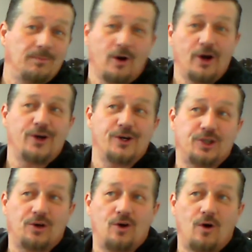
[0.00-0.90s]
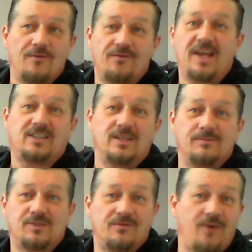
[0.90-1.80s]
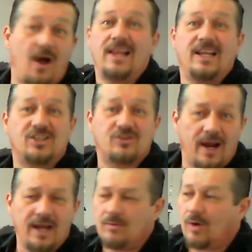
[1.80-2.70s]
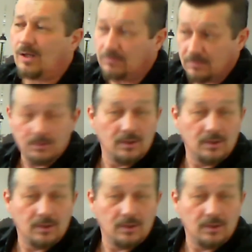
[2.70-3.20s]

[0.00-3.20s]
murders or victims of violence, right? Well,